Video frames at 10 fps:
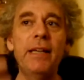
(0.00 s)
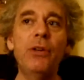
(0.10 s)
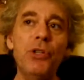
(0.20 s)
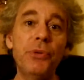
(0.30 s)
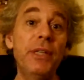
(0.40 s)
and
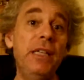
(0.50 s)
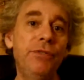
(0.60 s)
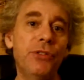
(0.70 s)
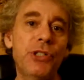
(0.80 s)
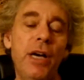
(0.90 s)
also the
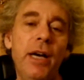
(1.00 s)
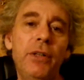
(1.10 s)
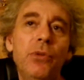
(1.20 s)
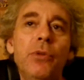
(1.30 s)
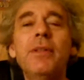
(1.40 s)
evil
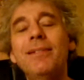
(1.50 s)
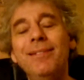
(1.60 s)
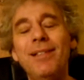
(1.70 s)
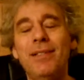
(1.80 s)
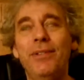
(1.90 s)
side, or not
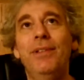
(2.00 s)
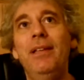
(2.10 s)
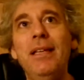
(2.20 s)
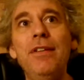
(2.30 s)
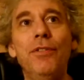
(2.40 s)
necessarily
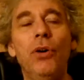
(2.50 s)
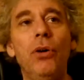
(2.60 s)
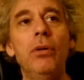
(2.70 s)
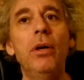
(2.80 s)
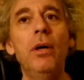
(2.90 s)

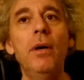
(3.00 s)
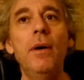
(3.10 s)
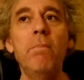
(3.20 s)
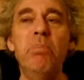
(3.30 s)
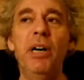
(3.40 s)
evil,
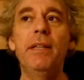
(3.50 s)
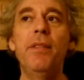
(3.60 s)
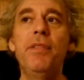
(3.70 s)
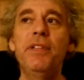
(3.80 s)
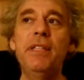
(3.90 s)

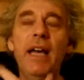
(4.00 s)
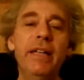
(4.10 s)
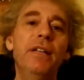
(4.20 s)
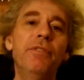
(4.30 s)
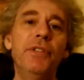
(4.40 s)
but the
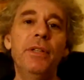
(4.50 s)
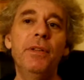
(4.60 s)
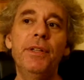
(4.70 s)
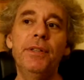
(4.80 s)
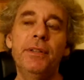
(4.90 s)
negative, the,
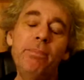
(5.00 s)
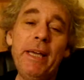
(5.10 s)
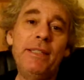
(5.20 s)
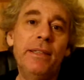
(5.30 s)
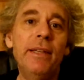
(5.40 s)
the, the,
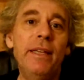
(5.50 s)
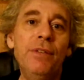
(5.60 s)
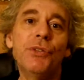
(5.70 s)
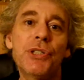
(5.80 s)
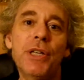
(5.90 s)
basically the
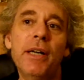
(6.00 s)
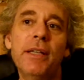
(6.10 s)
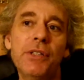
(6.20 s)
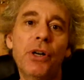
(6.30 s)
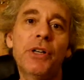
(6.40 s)
evil side,
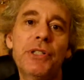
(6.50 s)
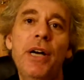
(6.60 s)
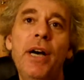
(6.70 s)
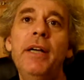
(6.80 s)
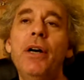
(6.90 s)
the dark
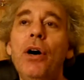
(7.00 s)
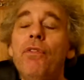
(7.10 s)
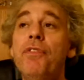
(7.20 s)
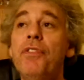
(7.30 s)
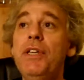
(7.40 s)
side
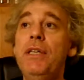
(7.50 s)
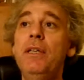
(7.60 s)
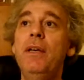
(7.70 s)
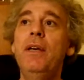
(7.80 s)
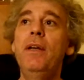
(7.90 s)
of the
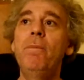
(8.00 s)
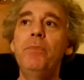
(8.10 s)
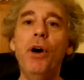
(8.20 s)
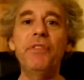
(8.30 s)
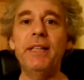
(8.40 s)

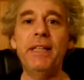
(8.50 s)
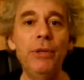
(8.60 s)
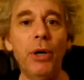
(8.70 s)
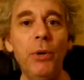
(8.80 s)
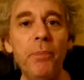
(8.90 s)
of the
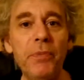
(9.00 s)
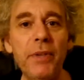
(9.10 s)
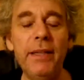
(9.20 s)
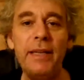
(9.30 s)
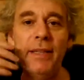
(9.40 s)
hero,
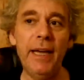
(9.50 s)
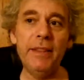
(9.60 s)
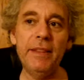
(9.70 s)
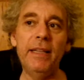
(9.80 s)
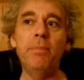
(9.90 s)
and, and,
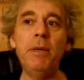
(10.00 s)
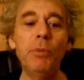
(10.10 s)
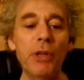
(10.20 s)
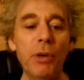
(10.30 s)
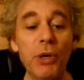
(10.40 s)
and, and the
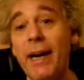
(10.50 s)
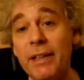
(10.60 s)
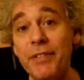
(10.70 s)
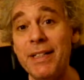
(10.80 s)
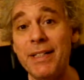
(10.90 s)
people that were
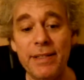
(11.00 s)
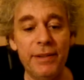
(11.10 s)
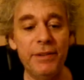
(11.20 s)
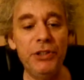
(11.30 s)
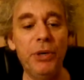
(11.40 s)
kind of
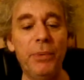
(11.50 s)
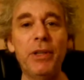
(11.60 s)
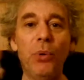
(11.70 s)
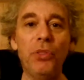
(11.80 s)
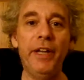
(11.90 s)
innocent, you know, in the
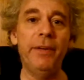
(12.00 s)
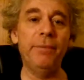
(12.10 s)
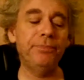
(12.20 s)
whole thing.